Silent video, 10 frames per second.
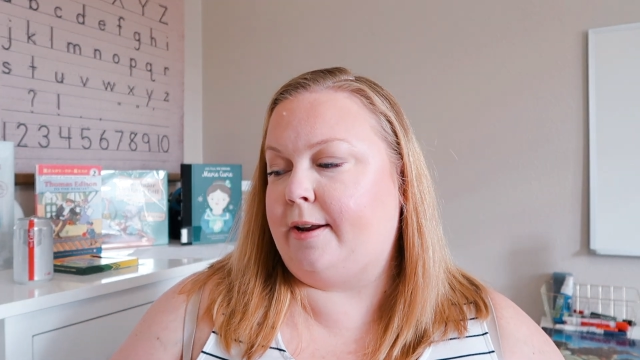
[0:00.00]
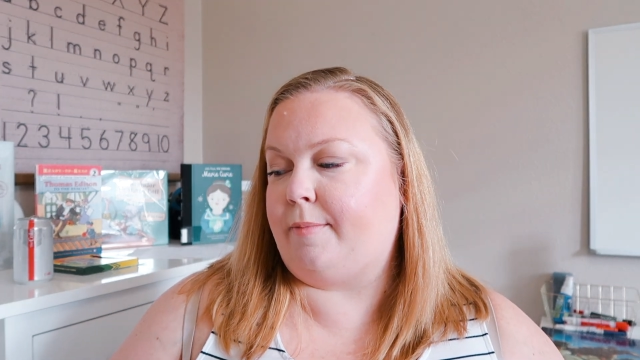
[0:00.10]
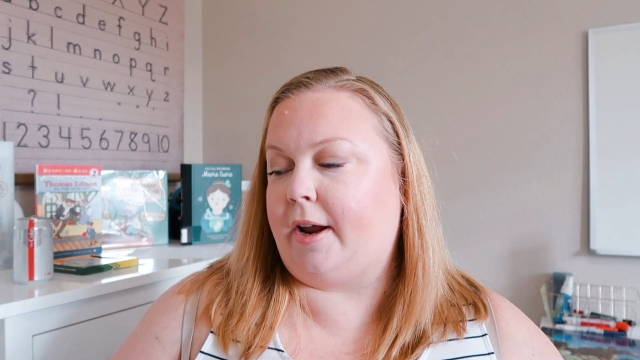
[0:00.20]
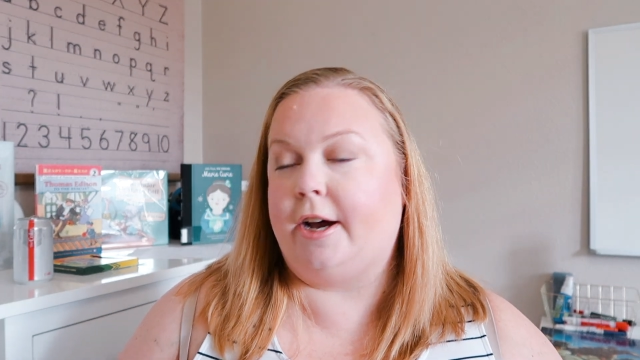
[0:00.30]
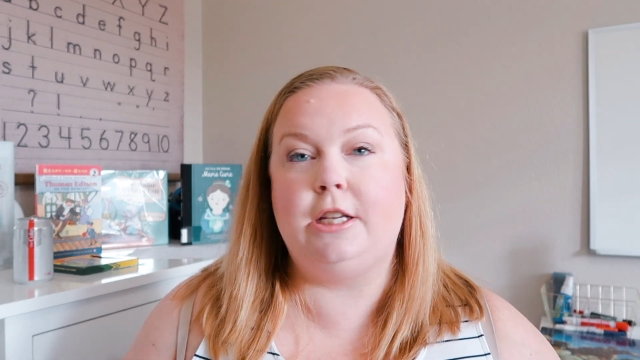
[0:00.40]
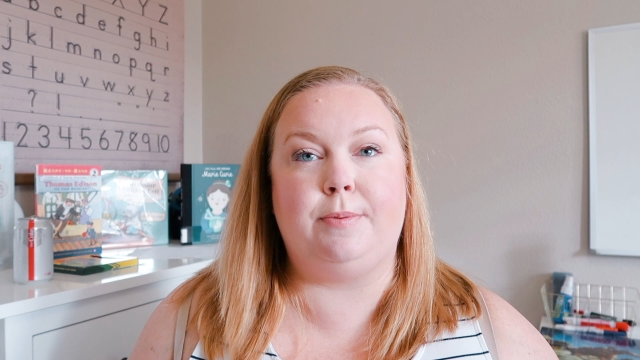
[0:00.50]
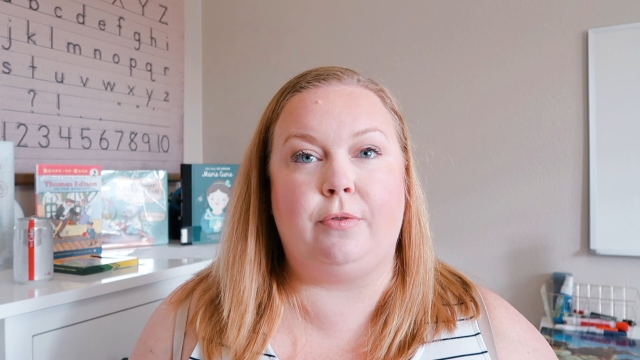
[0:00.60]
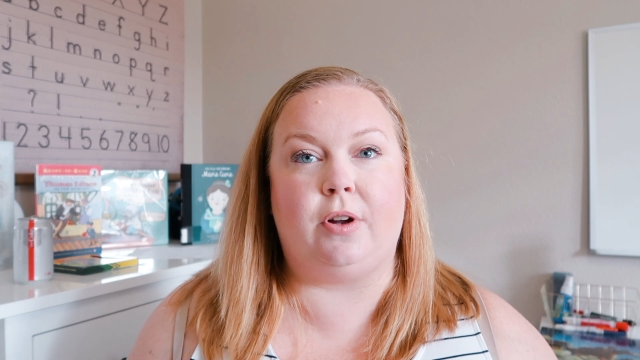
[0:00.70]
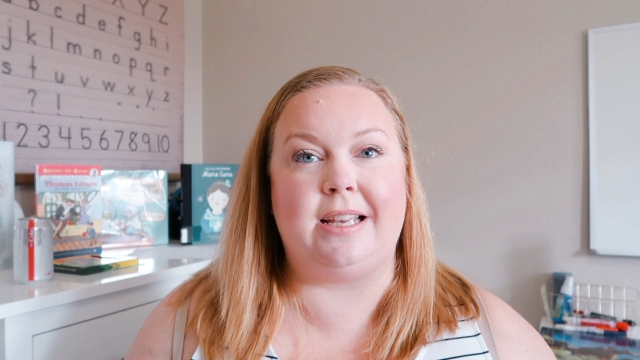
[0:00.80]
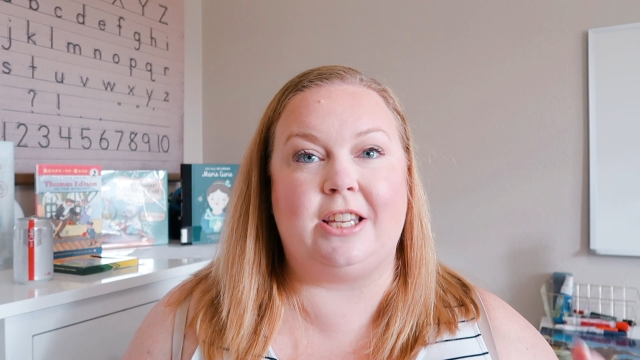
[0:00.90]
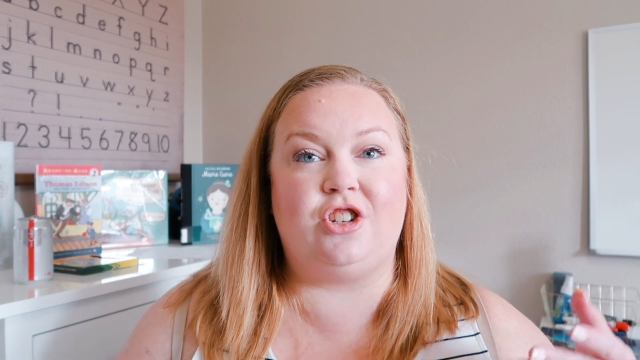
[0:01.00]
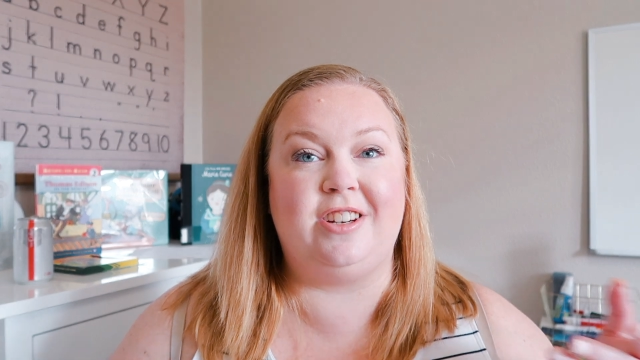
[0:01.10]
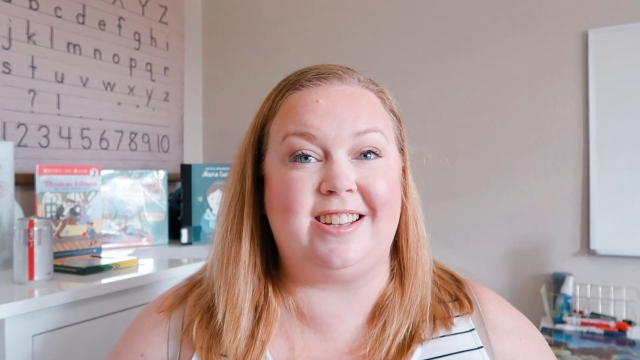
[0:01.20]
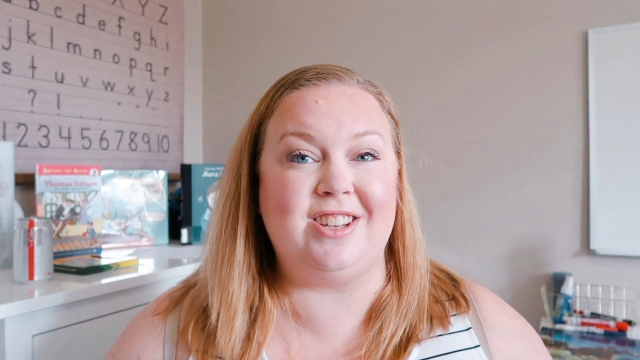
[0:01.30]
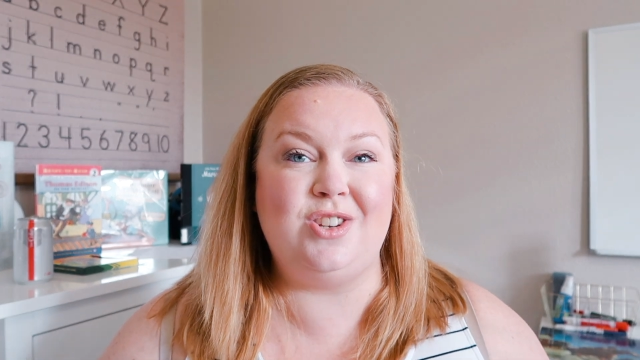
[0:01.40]
and my husband realized, that she
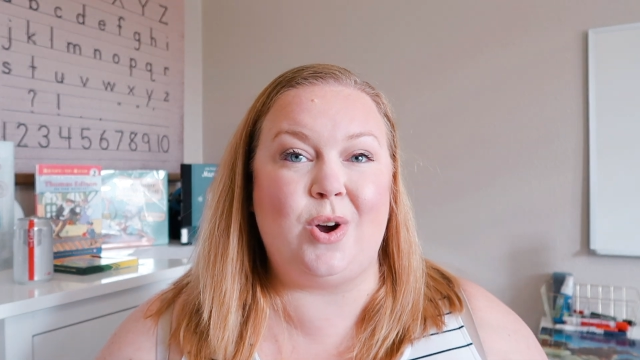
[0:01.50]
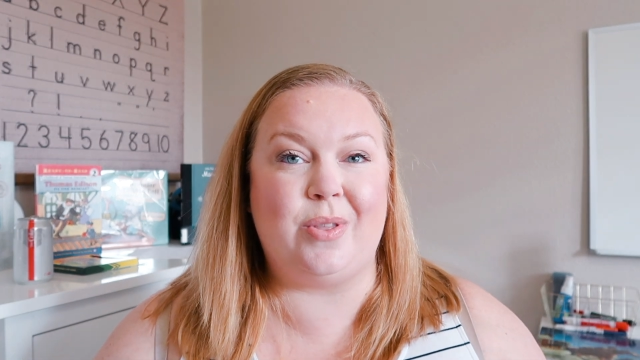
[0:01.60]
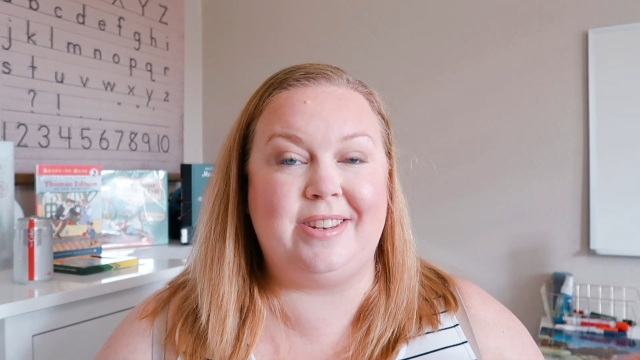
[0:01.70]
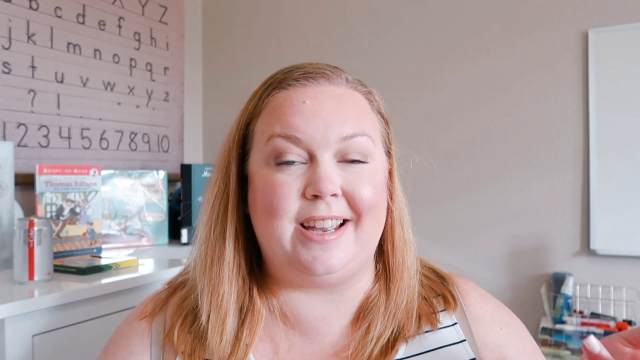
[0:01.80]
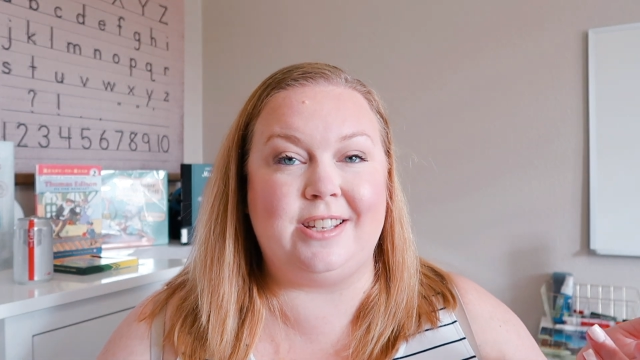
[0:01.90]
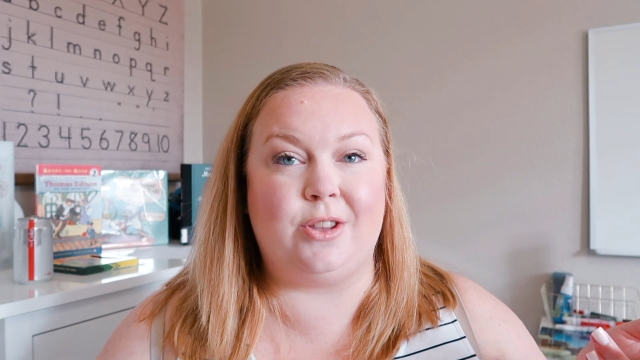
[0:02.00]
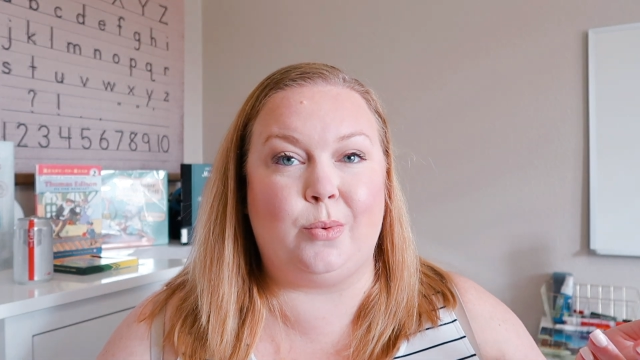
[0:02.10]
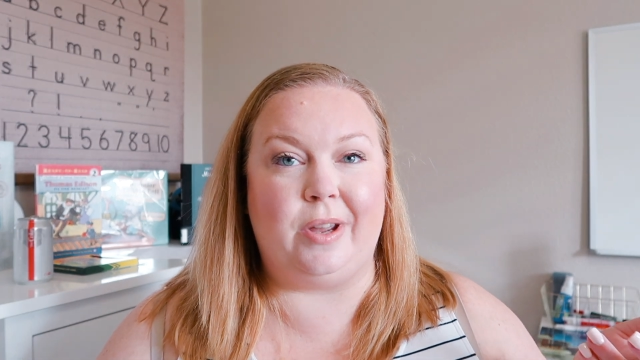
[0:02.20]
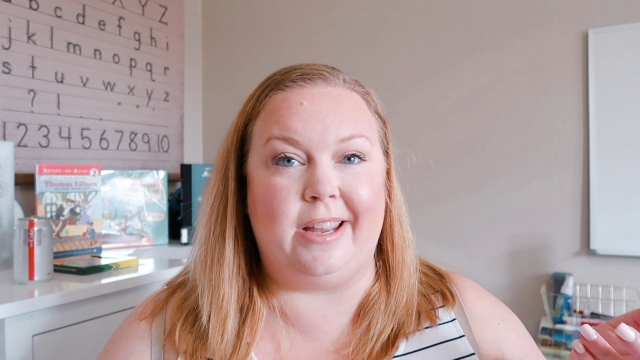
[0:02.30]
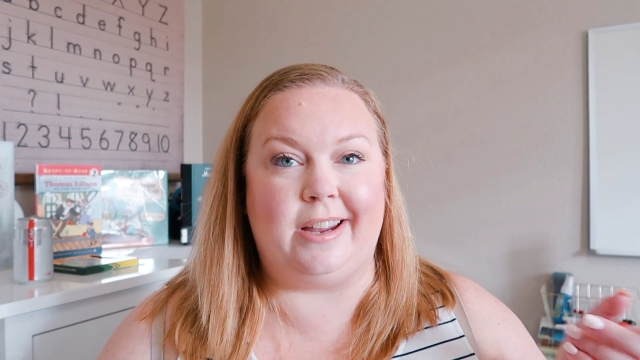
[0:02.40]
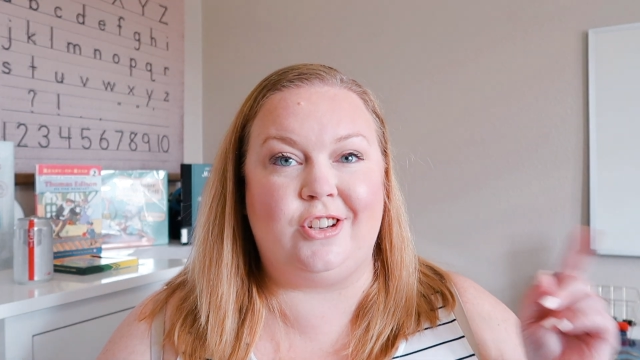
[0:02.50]
doesn't know the days of the week.